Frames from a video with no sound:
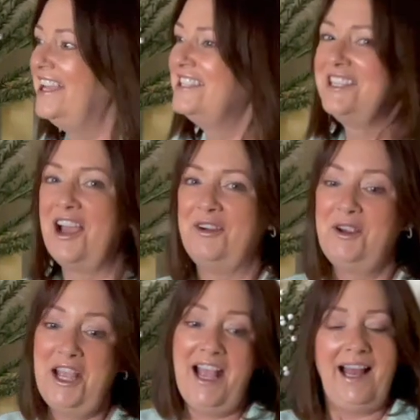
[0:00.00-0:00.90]
So
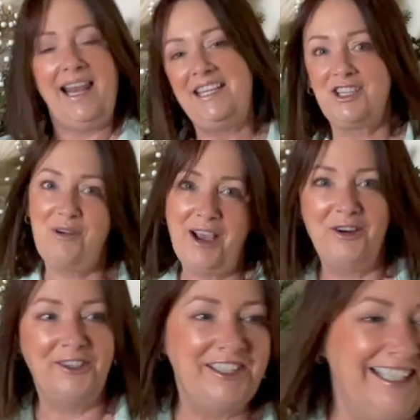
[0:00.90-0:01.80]
let's crack on.